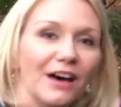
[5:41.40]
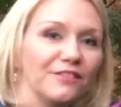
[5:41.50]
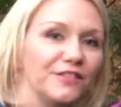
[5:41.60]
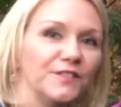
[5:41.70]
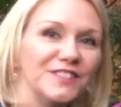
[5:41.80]

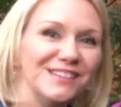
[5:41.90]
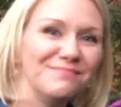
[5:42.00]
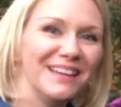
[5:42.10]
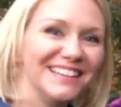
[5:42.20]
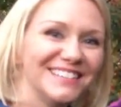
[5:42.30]
about
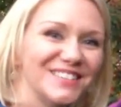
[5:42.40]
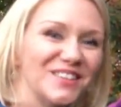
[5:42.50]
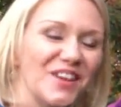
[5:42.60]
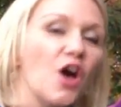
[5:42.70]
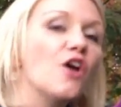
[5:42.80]
15 minutes.
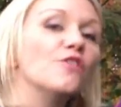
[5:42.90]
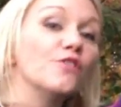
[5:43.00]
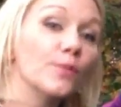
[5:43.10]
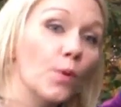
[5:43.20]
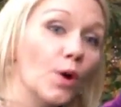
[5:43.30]

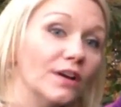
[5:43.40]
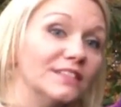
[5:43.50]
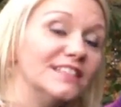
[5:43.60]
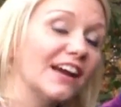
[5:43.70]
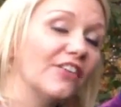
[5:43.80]
For more
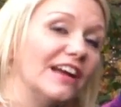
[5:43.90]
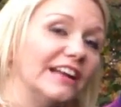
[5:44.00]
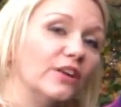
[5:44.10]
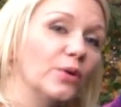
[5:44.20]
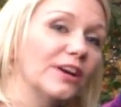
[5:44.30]

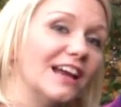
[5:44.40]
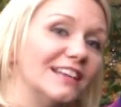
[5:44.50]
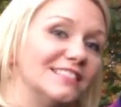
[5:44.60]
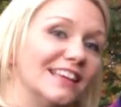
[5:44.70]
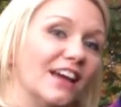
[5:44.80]
decorating,
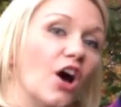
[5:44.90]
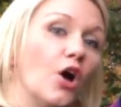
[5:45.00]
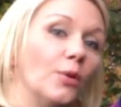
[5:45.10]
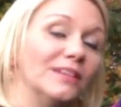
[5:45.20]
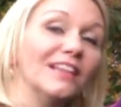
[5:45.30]
organizing,
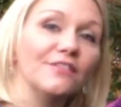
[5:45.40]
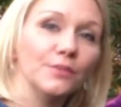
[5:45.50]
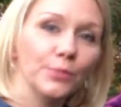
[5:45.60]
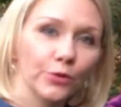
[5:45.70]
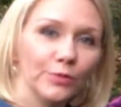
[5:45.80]
home and life
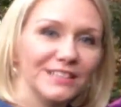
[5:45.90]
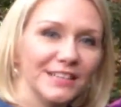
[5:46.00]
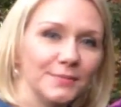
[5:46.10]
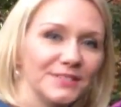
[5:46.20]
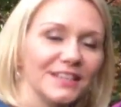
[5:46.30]
improvement
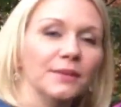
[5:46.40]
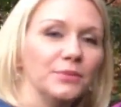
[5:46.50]
tips,